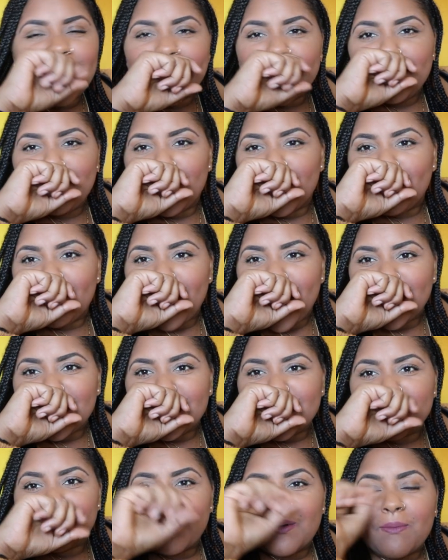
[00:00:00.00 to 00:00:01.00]
I need more
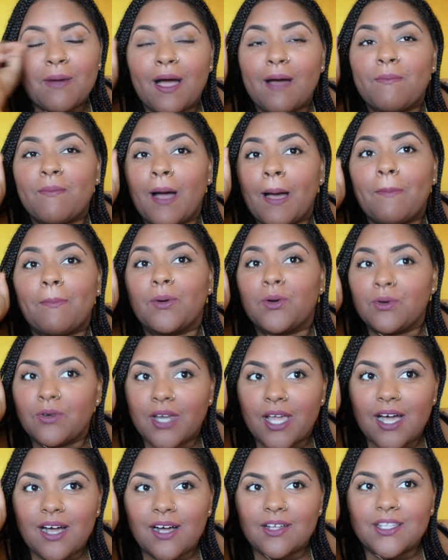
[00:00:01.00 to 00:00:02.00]
practice, but my, my
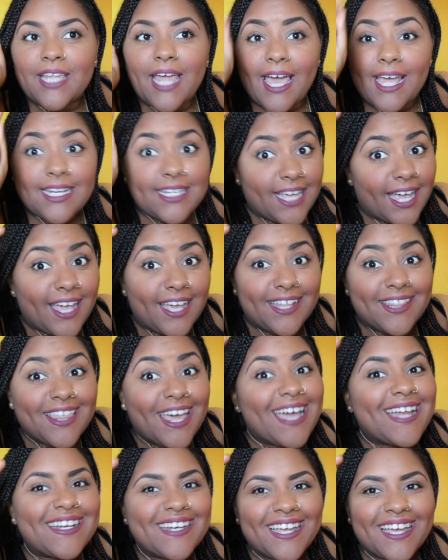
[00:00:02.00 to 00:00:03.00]
bunna that day,
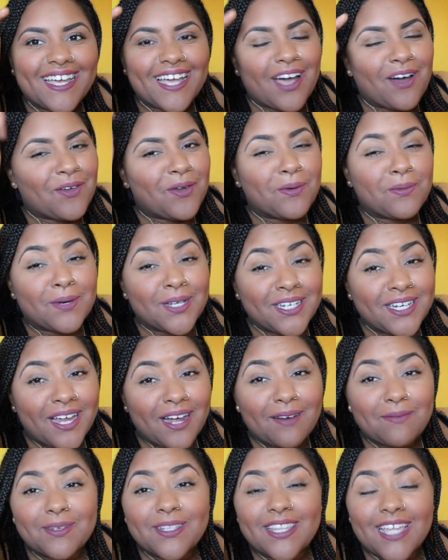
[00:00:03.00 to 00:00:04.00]
that day, I don't know about
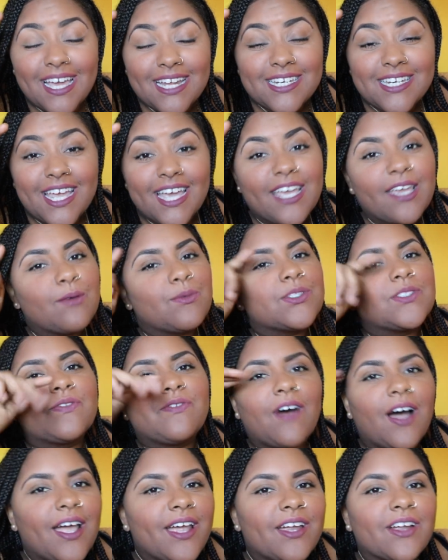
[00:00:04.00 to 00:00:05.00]
now, but that day it was
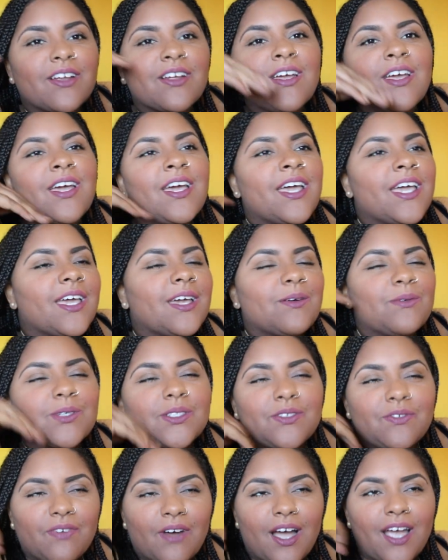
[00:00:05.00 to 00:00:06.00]
fire. It
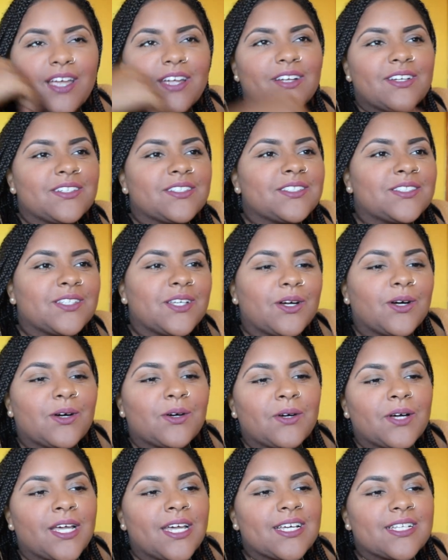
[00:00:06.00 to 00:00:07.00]
was fire.
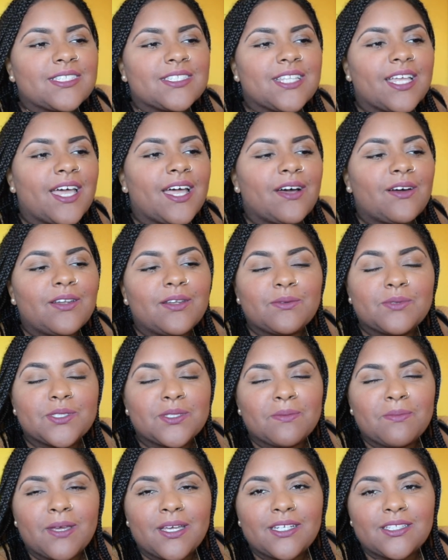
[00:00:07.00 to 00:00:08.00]
So hands down, it was
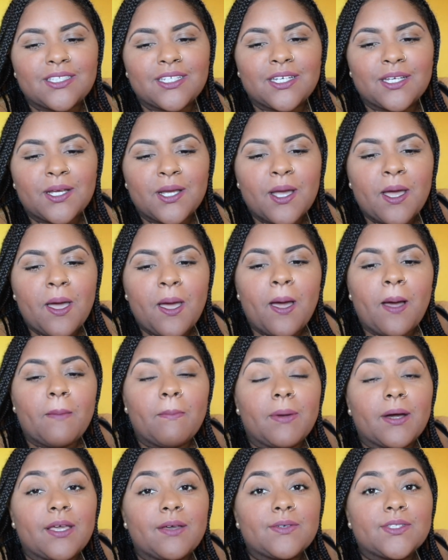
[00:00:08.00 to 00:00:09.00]
amazing
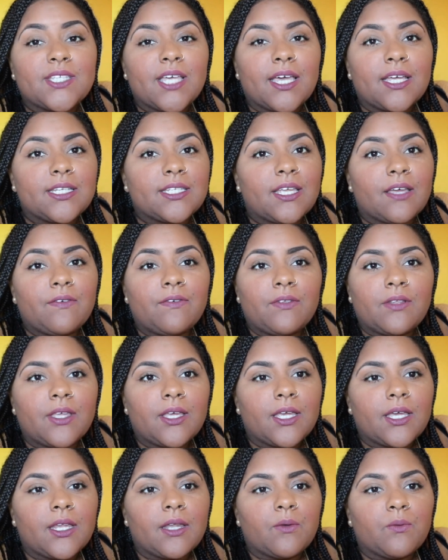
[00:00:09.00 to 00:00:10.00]
but it was
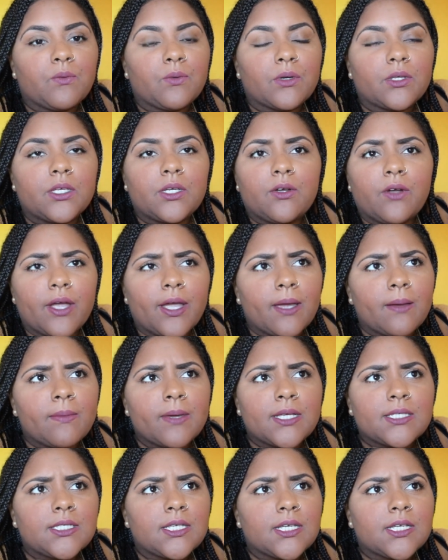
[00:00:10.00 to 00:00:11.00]
definitely a really great
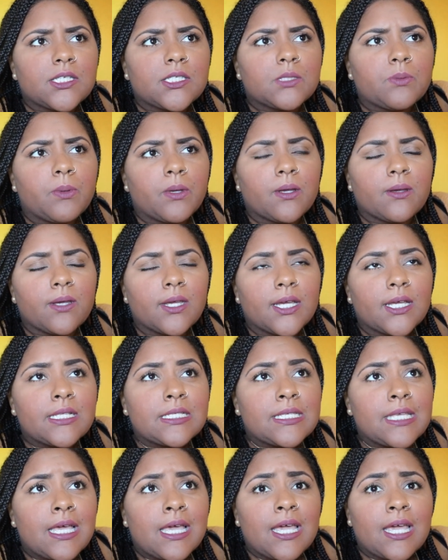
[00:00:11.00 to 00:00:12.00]
amazing
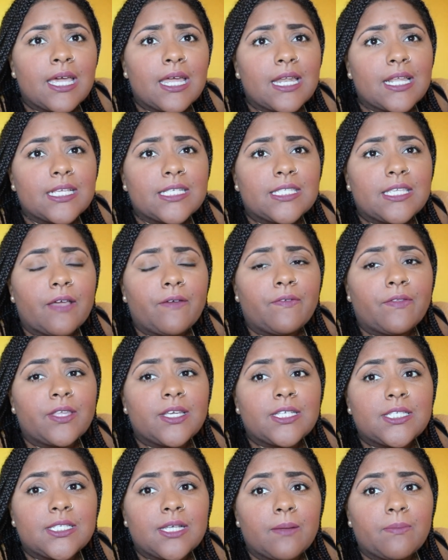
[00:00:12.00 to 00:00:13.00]
experience and it's
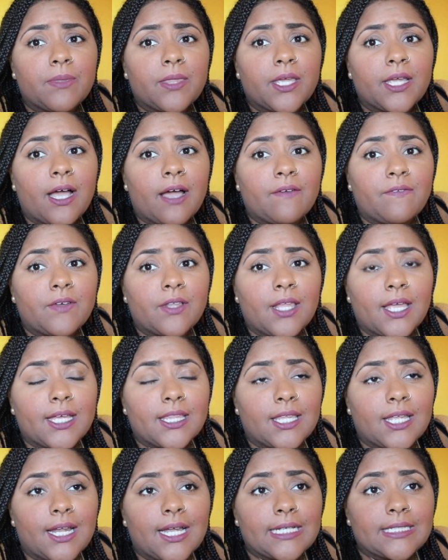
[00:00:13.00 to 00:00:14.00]
definitely something i feel
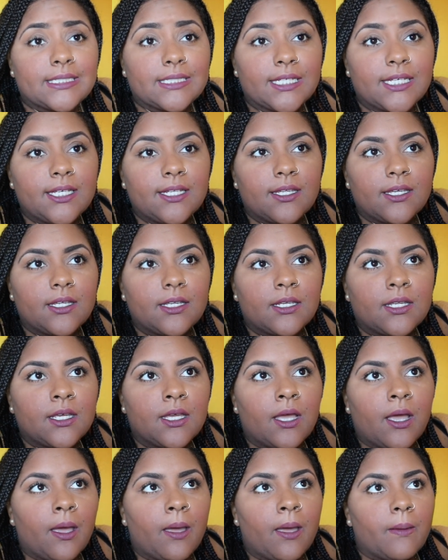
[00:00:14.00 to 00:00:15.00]
like that i needed
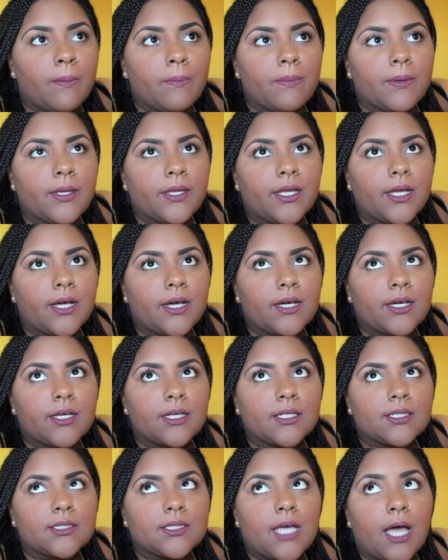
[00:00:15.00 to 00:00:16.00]

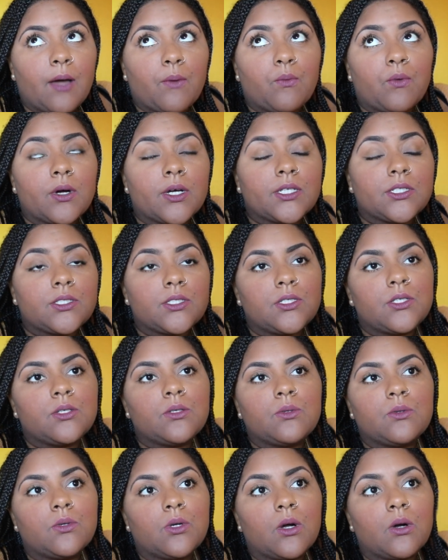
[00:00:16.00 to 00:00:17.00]
because I want
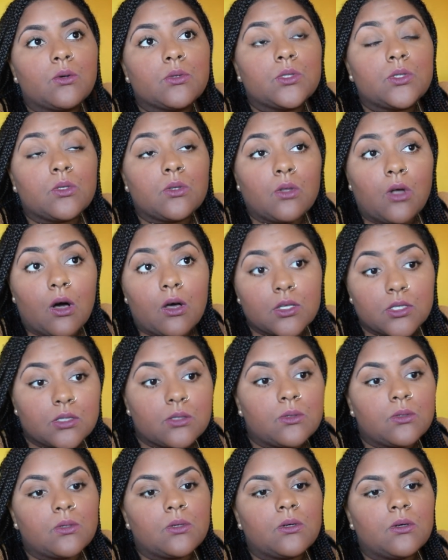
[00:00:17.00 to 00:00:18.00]
to go to law
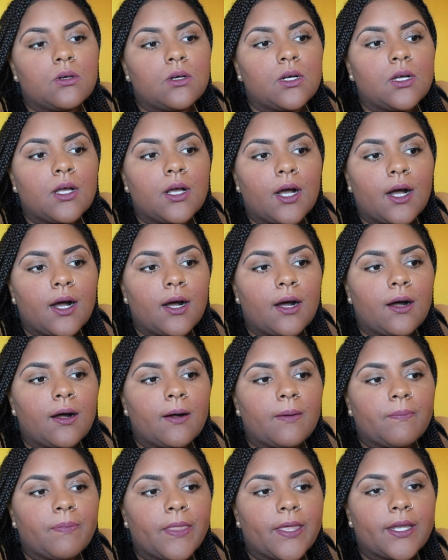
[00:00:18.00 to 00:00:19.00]
school.
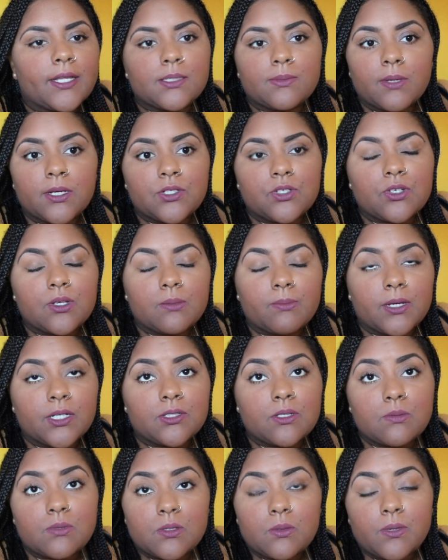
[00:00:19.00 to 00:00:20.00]
Um, that is my dream. My
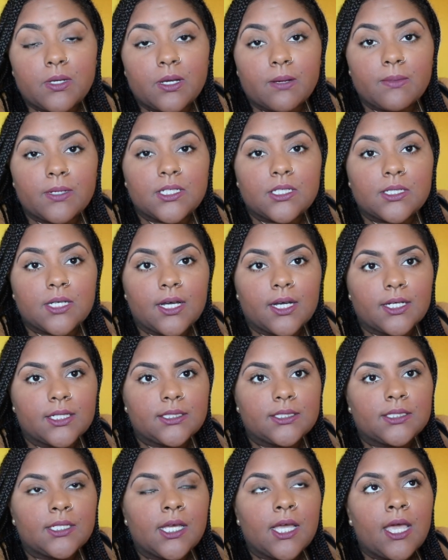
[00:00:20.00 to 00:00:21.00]
dream is to become a
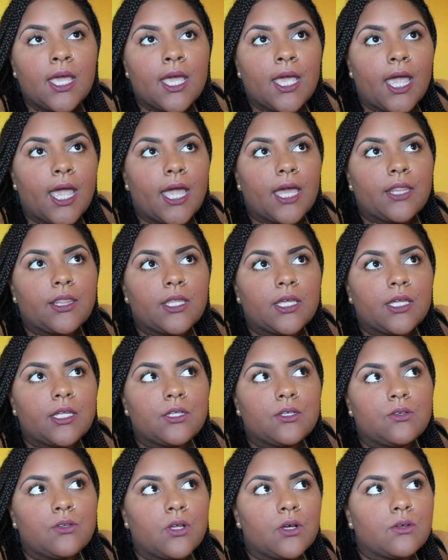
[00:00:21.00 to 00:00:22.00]
judge. And
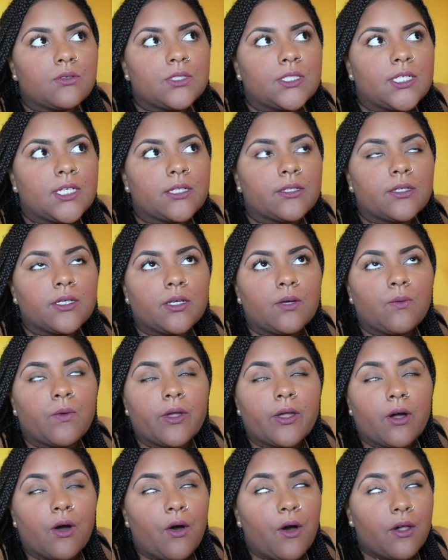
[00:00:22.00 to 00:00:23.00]
then, you know, dealing
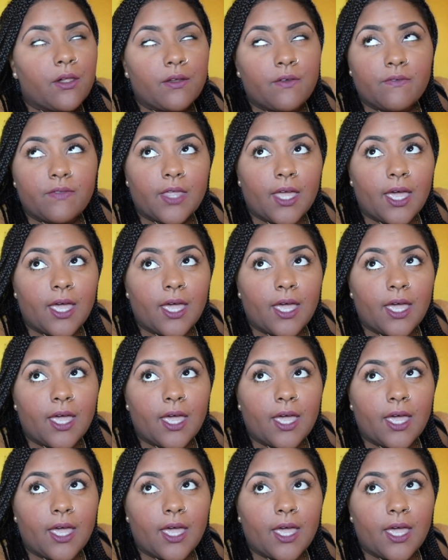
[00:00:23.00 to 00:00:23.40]
with all of